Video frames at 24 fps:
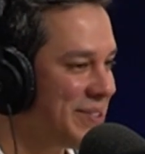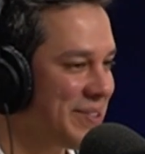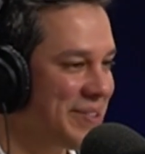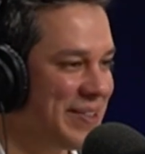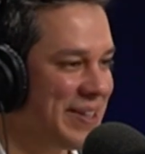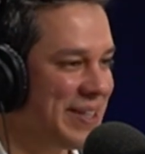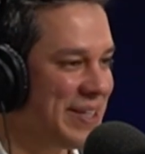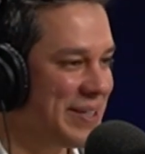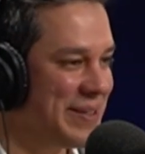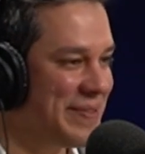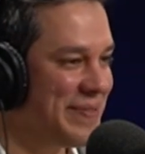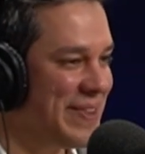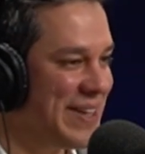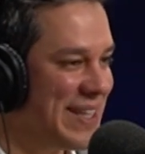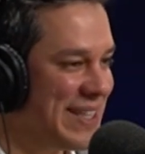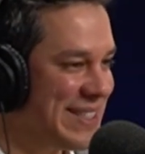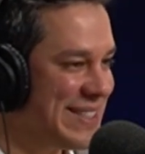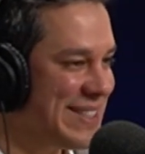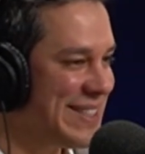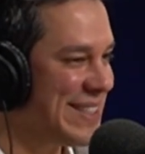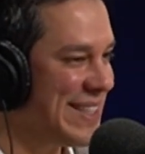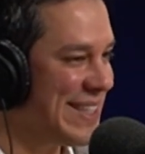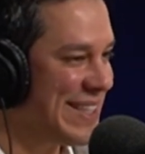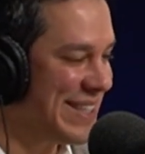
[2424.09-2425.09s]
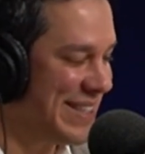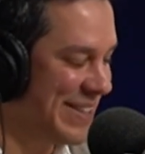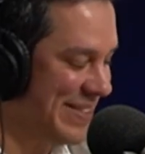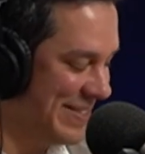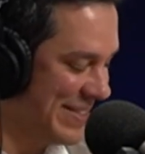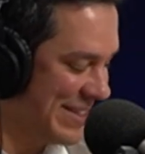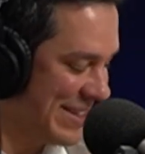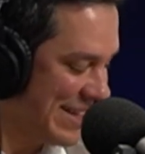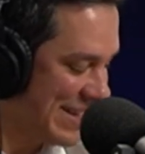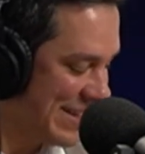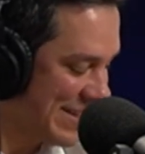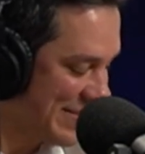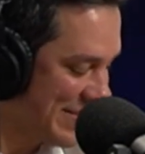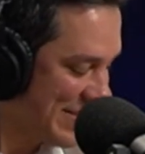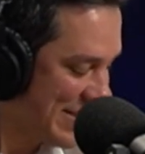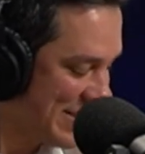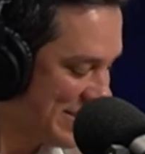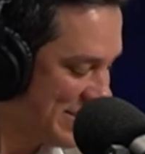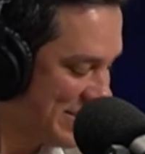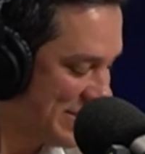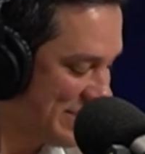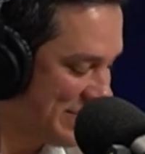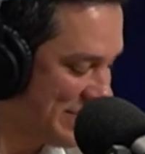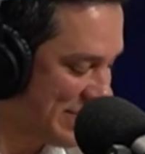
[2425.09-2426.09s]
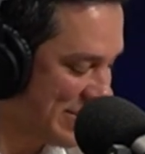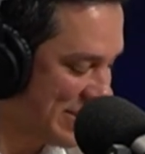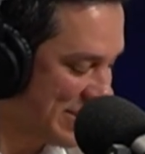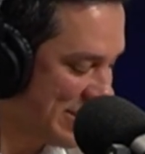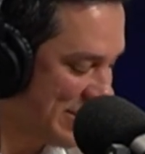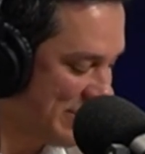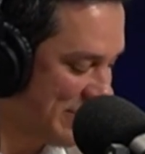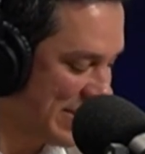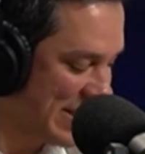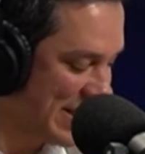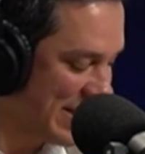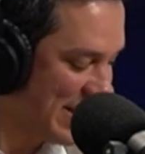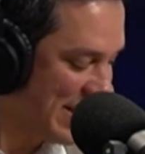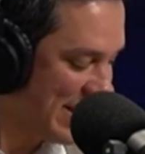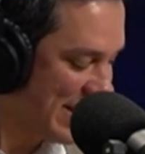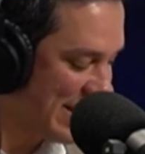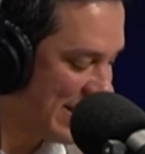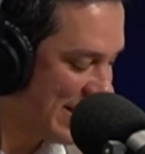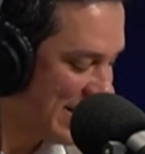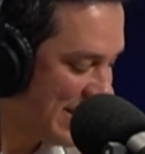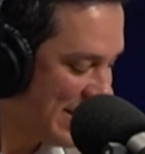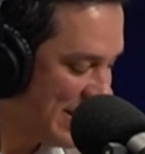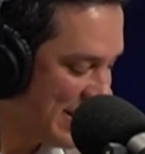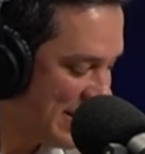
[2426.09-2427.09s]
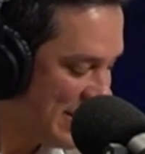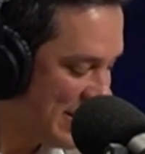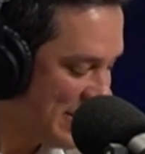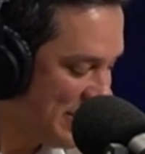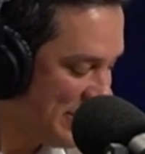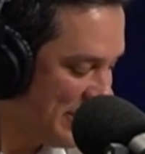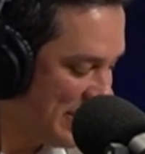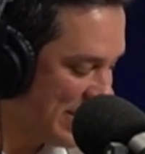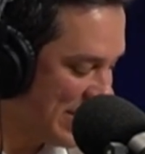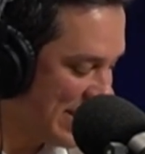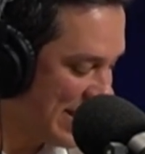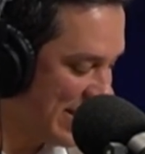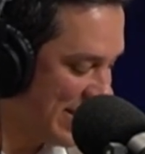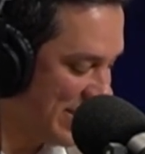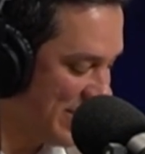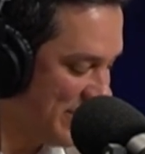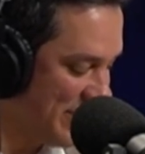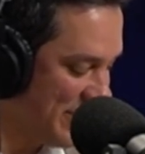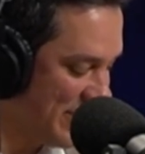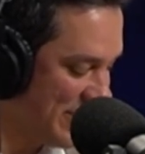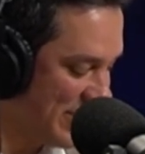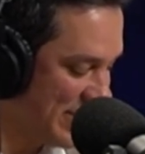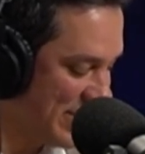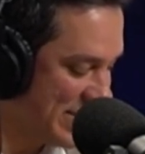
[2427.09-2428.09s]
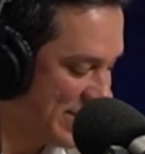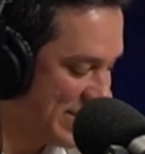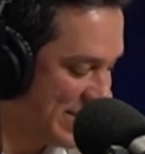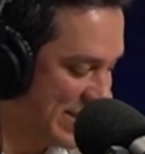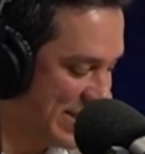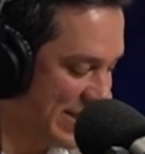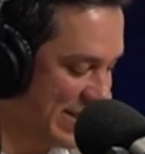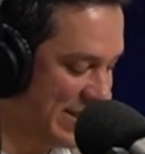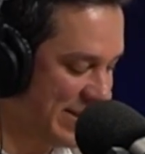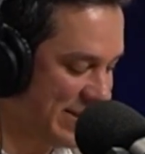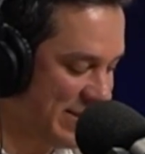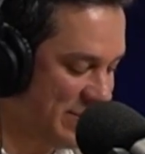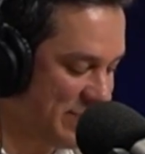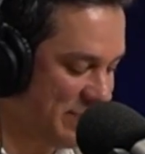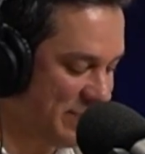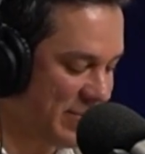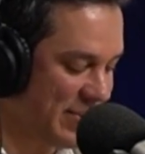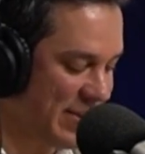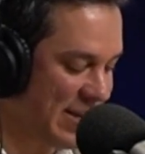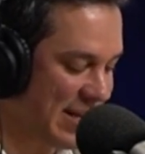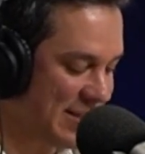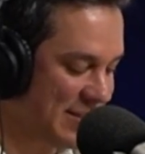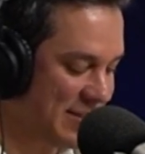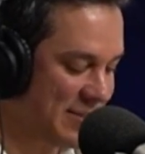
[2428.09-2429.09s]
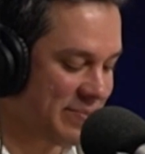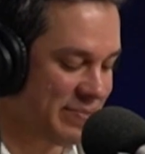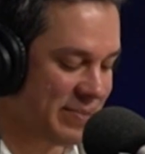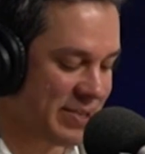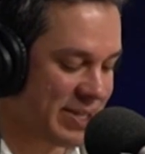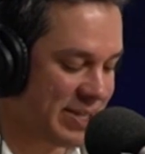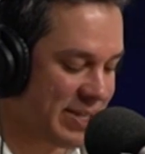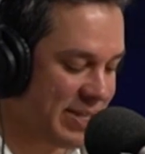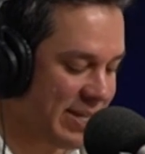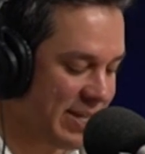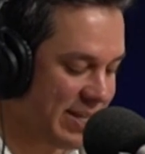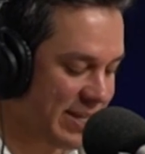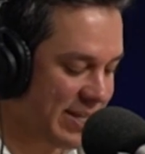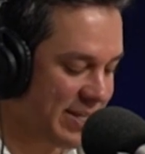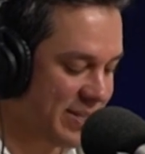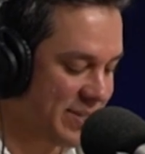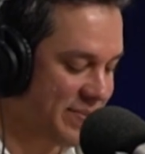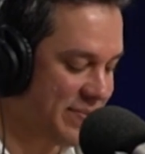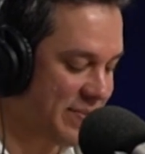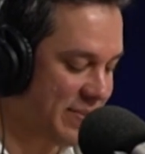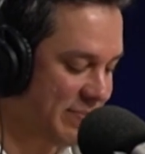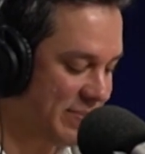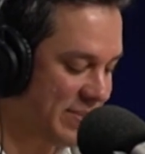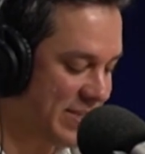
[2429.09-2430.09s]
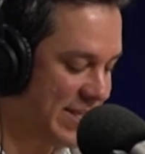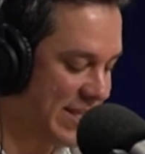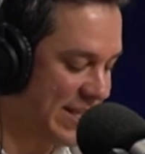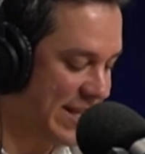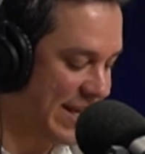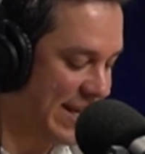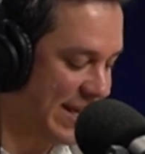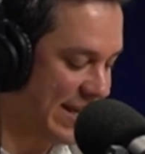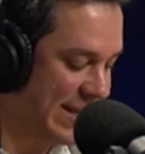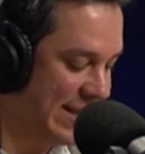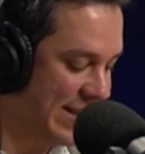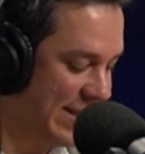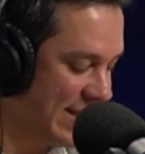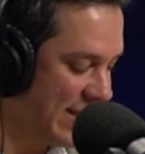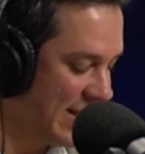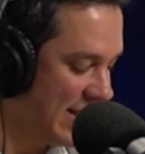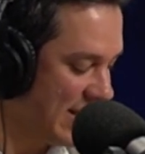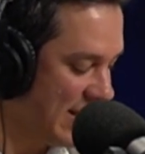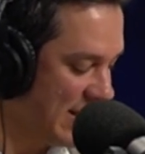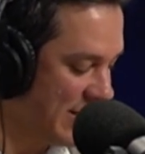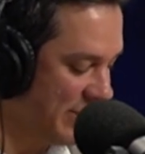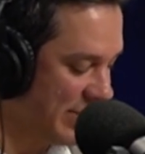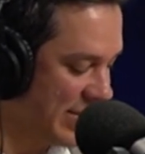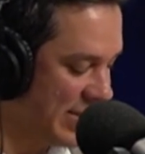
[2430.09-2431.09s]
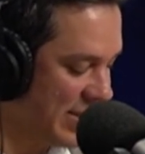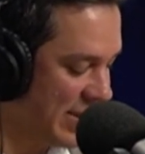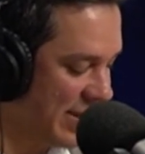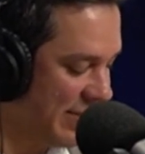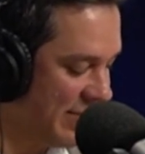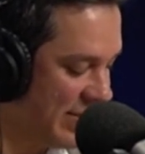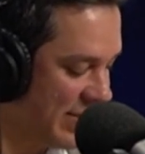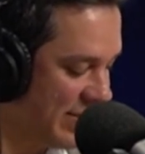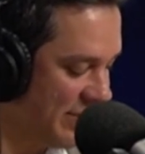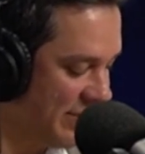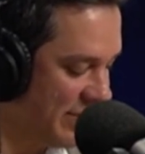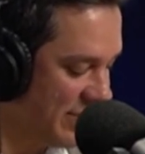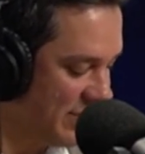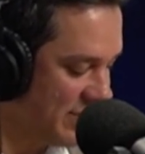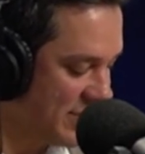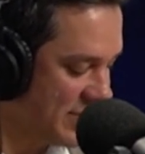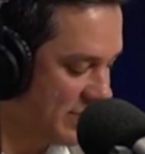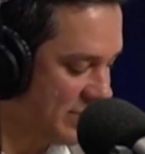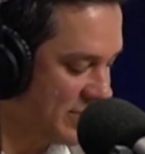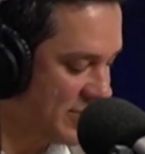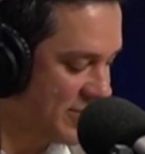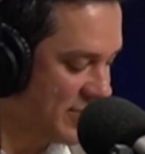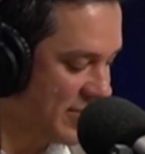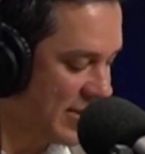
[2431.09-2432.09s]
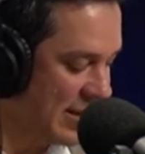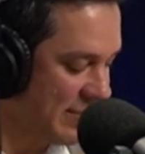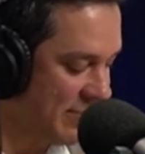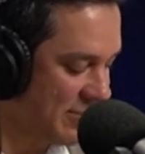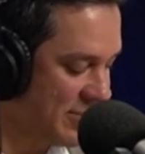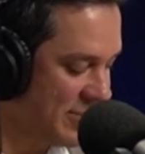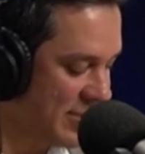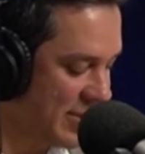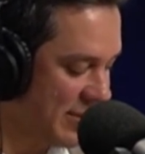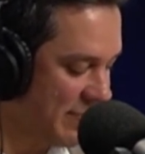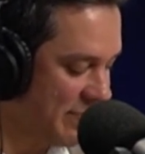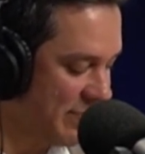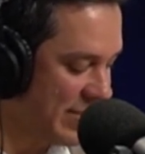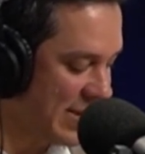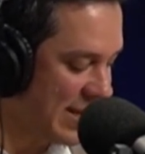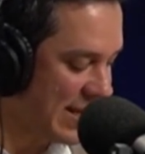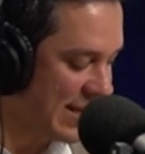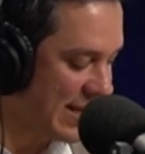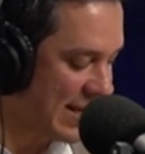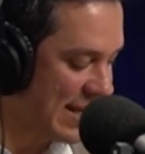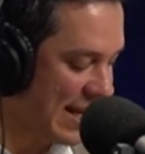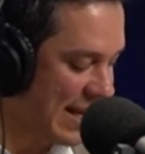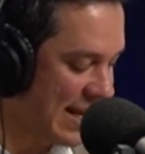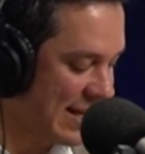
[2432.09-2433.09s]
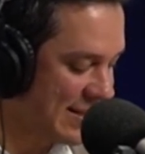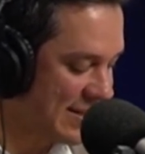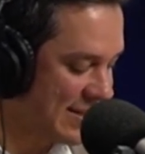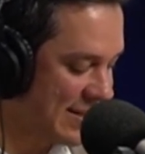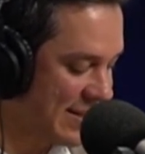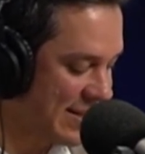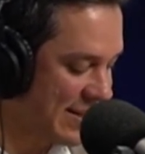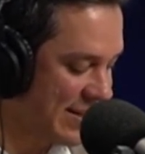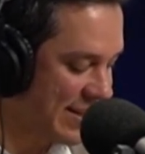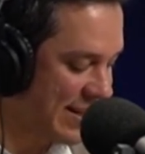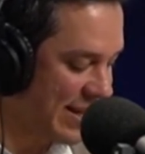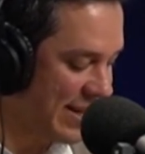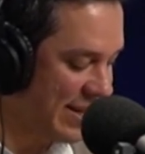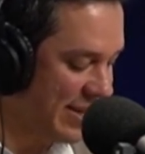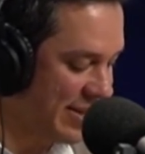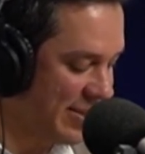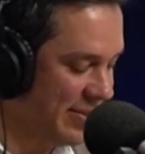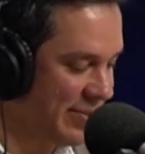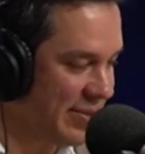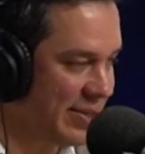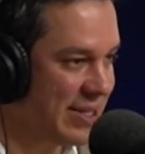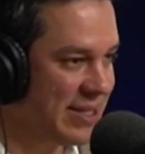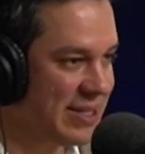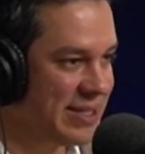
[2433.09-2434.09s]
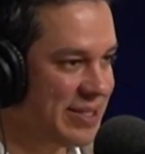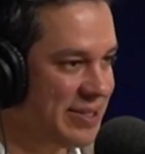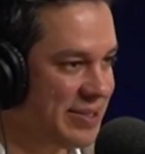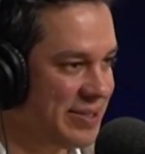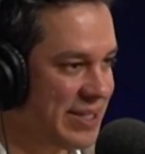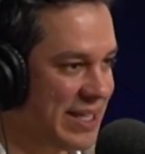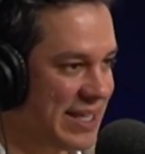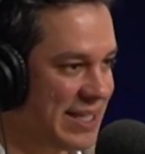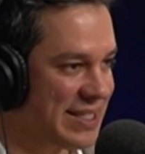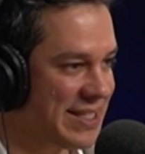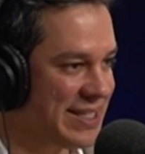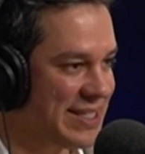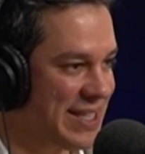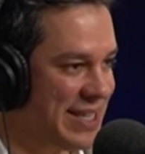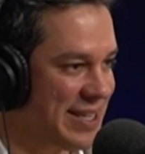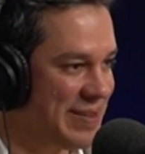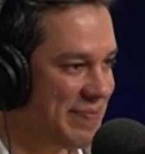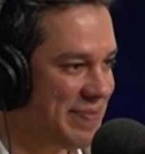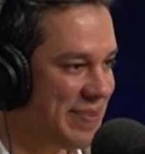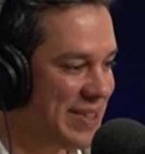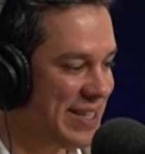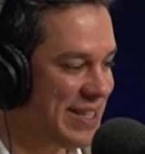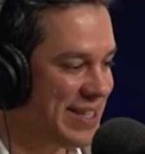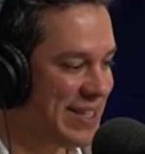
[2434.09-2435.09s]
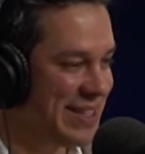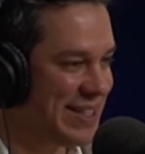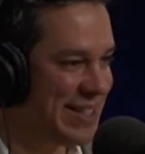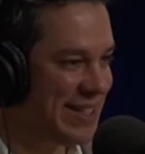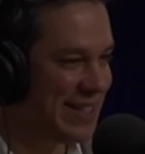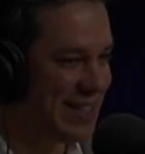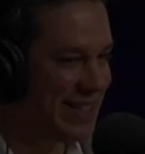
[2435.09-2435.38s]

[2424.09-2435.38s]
It's great advice. Thank you again, Gretchen, for coming on. We thank you for listening and hope you got some good nuggets from today. And we'd love it if you subscribe to our podcast. Thank you, and until next time.